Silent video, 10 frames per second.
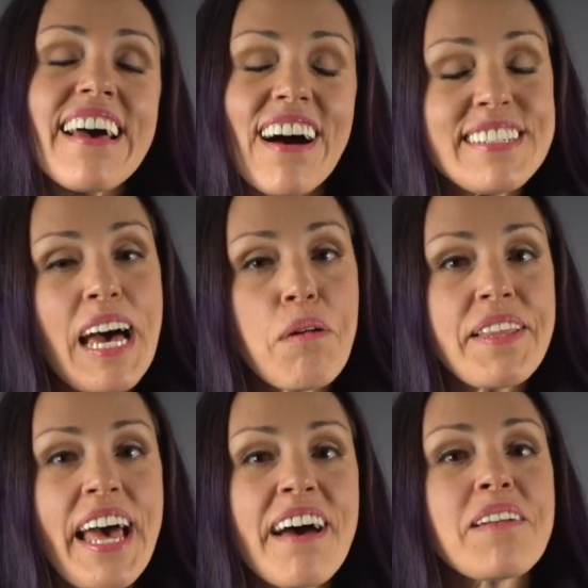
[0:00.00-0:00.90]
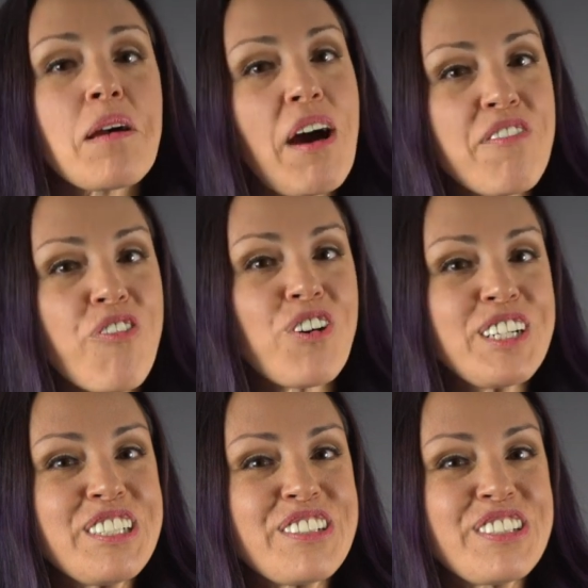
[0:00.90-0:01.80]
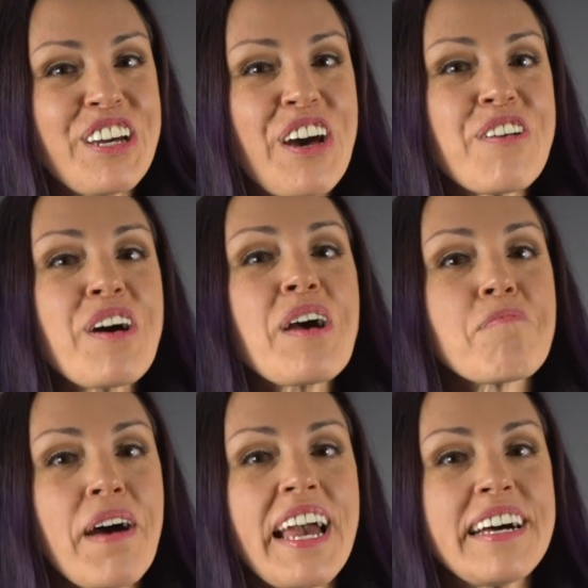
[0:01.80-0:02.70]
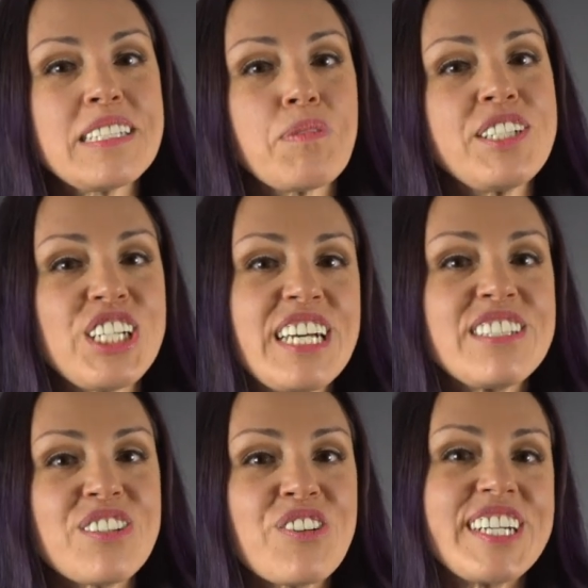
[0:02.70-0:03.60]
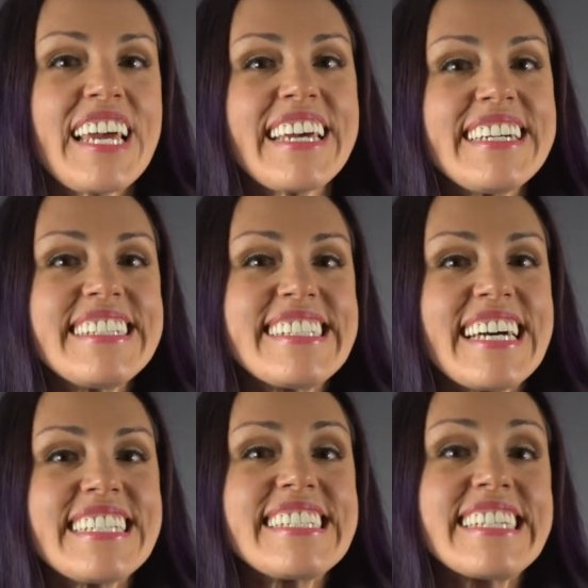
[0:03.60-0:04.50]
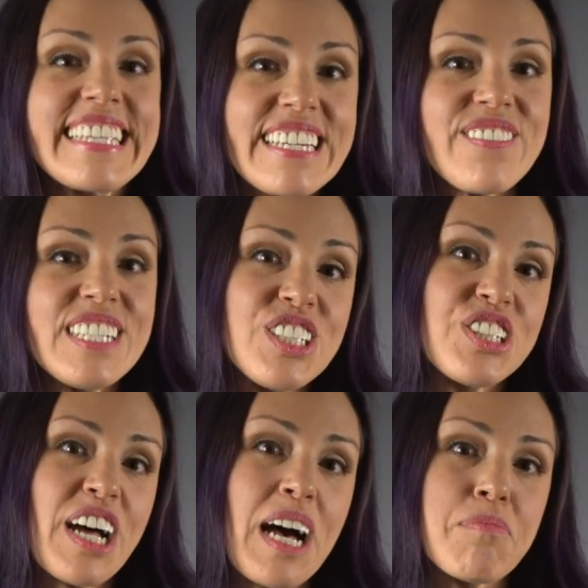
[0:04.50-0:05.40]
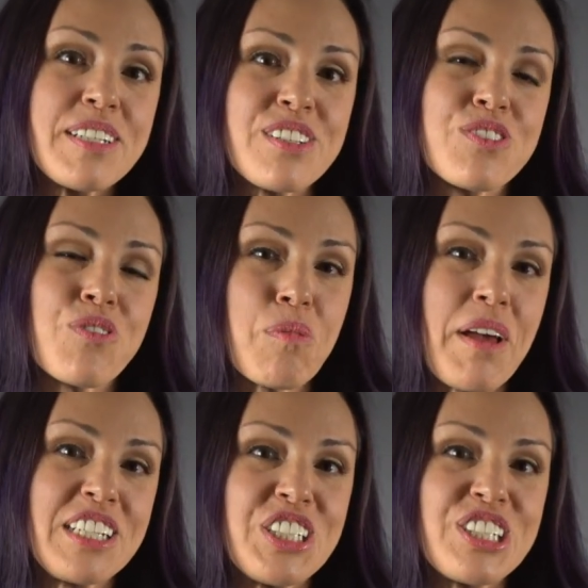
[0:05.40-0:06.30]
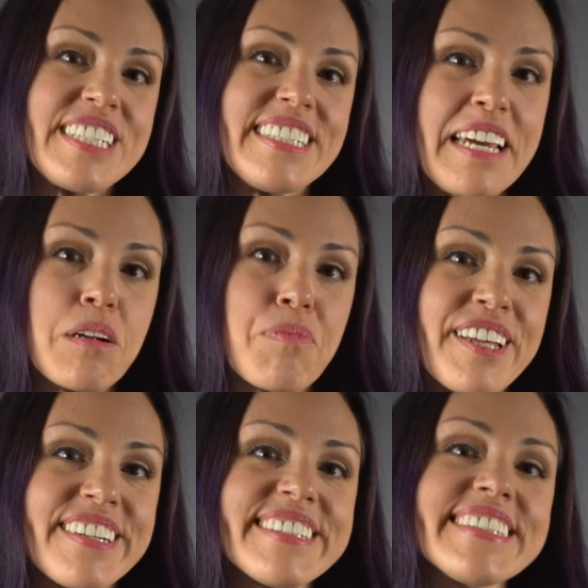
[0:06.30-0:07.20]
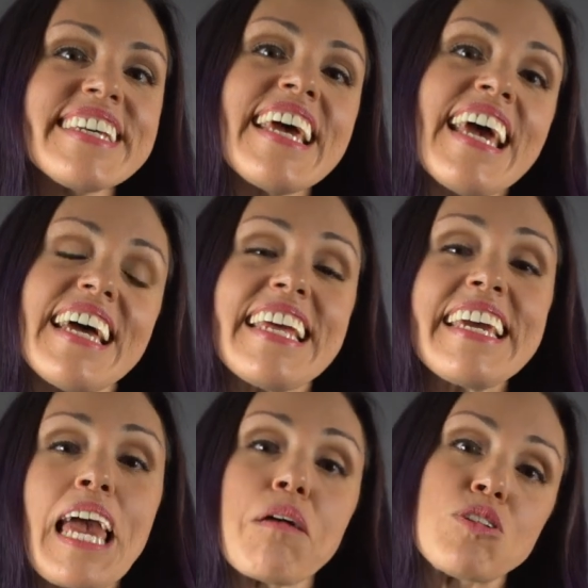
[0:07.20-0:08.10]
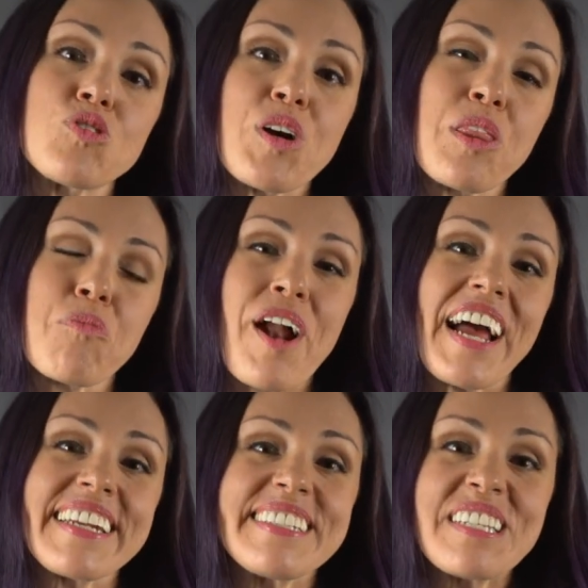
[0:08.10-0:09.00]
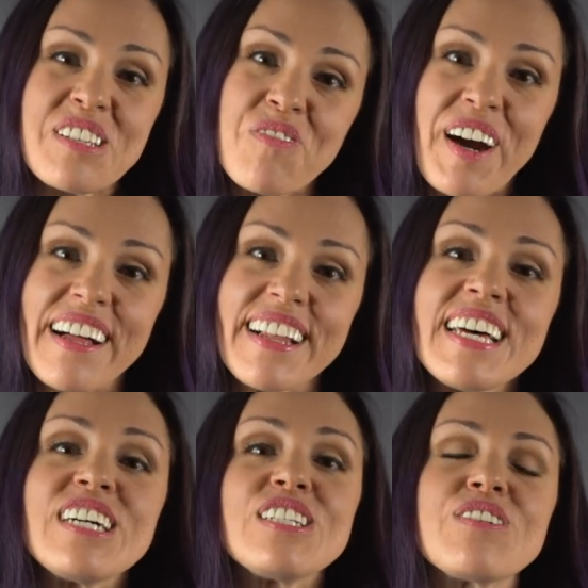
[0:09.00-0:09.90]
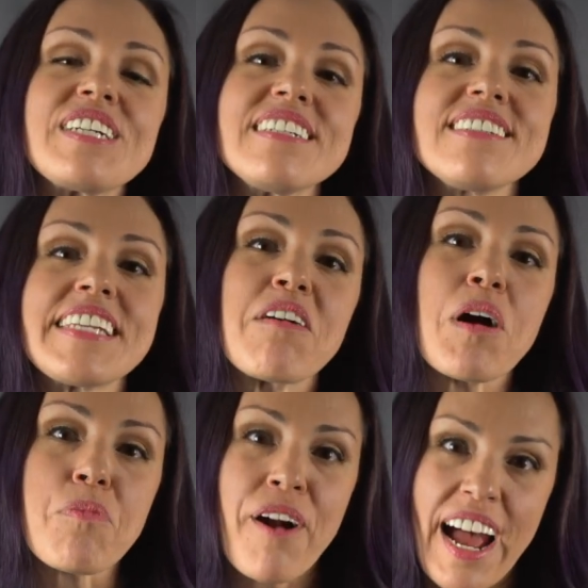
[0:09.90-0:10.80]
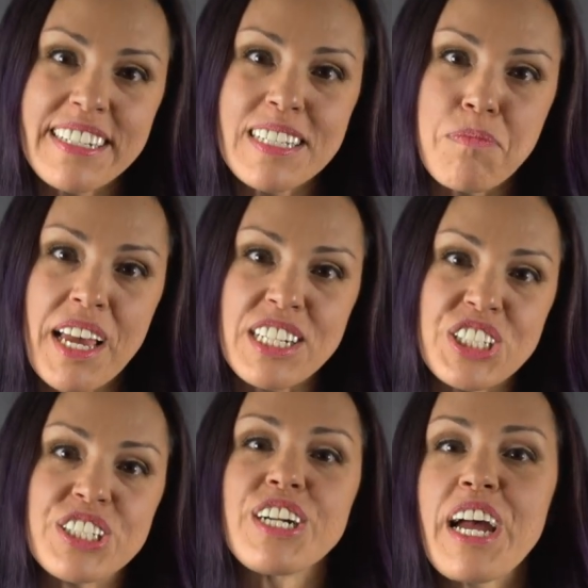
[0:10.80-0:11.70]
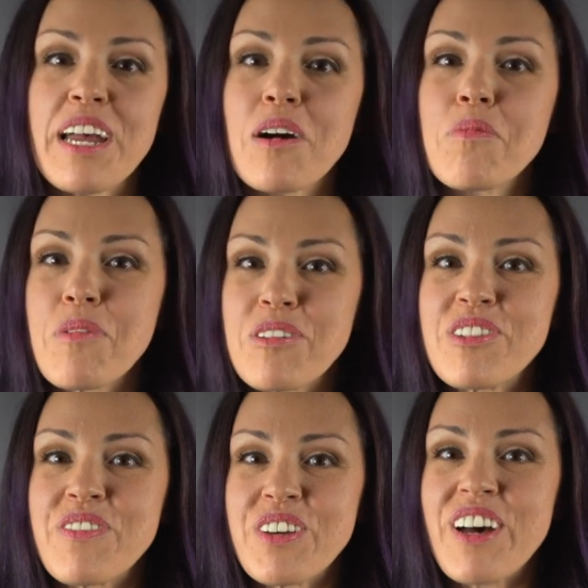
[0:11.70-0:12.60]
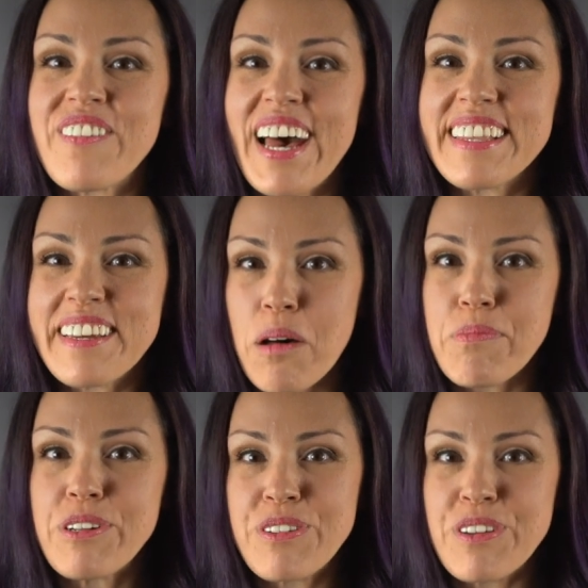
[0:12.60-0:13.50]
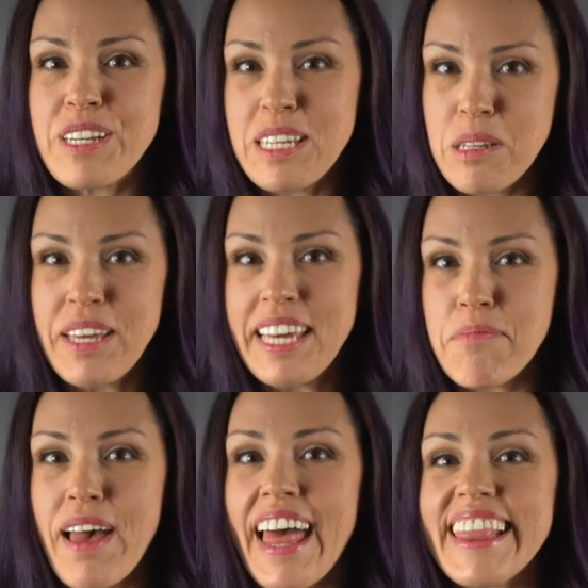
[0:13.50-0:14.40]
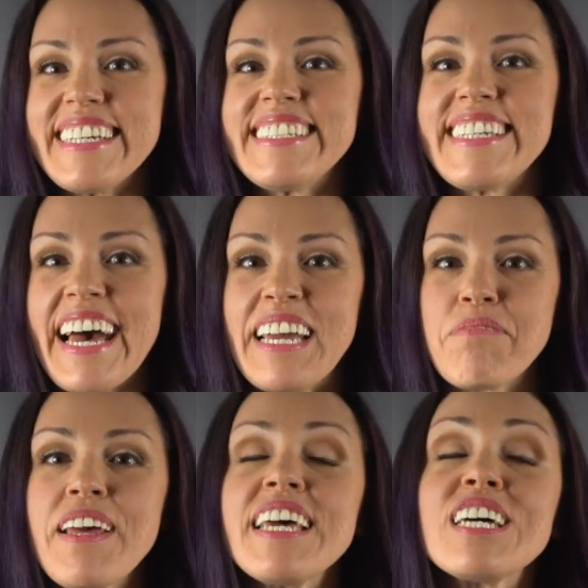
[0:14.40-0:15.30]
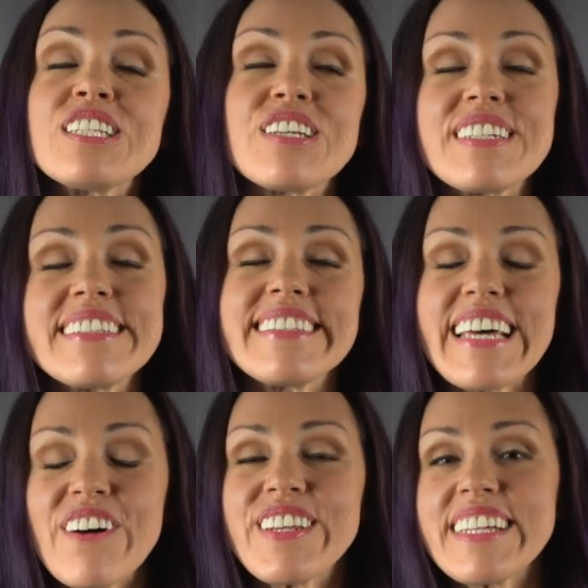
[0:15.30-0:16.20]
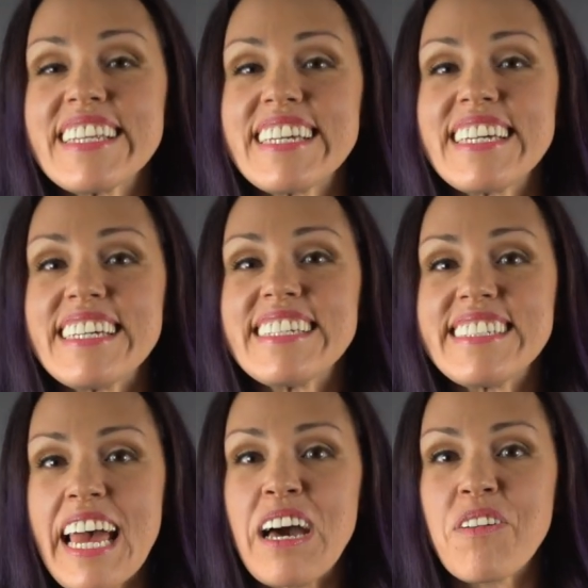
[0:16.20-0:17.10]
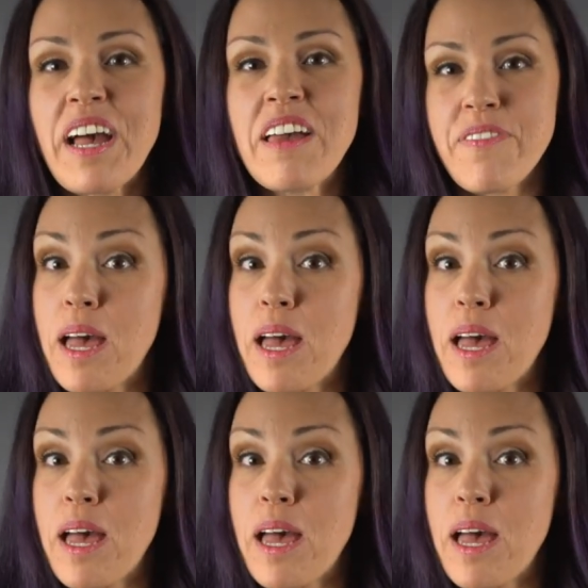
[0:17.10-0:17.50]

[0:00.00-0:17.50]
On top of that, about 4 years ago, my husband, Jason Ortega, decided to leave his job as a store manager at Stater Brothers, and he came and joined the practice as well. So he is now our practice manager. I hope most of you have had the opportunity to meet him at this time. So this definitely is now a